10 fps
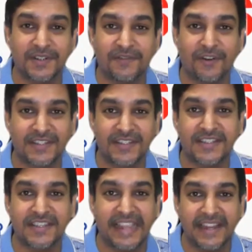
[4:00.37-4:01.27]
for
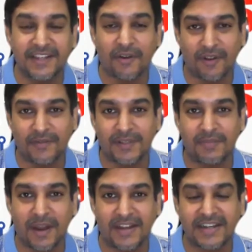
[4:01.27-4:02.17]
this Geek Talk
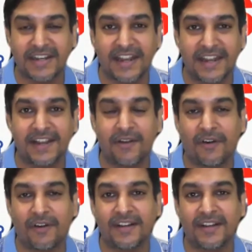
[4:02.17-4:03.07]
with Martin Cairney
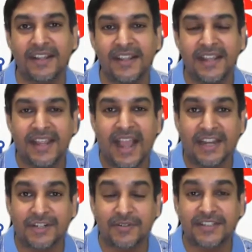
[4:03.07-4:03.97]
on
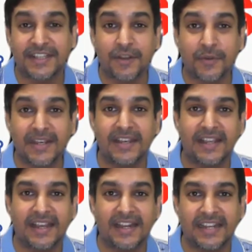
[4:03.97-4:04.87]
Azure SQL
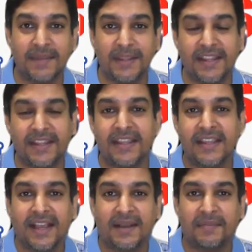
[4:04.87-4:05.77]
DB.
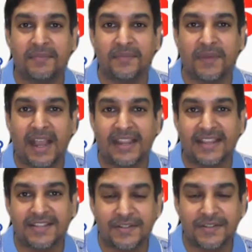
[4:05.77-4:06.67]
I
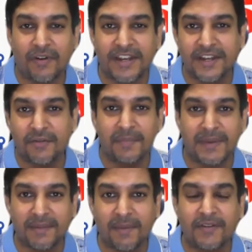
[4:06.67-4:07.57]
guess you already know a
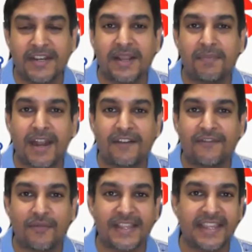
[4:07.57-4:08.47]
bit about Data
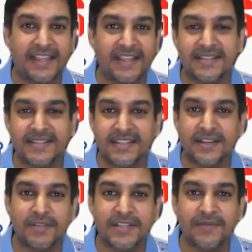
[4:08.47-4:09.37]
Platform Geeks and
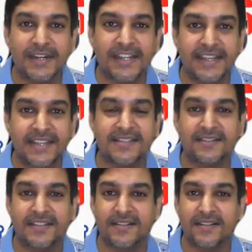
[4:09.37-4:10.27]
SQL Server Geeks.
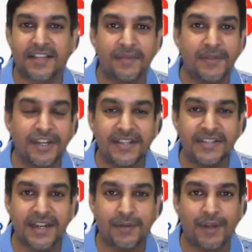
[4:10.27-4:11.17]
These are the
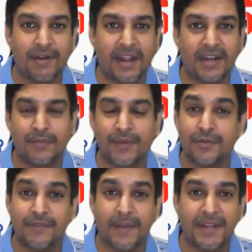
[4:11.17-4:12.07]
communities that we run. We
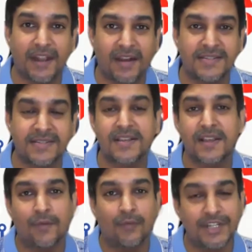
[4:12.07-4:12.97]
do webinars,
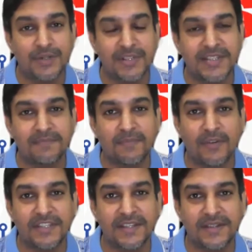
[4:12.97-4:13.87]
virtual
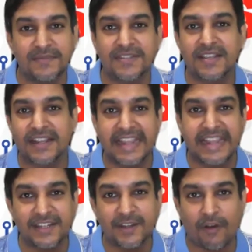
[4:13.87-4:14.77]
symposiums,
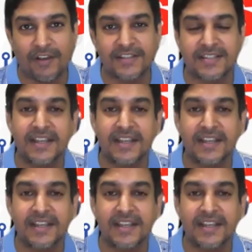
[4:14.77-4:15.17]
Geek Talks,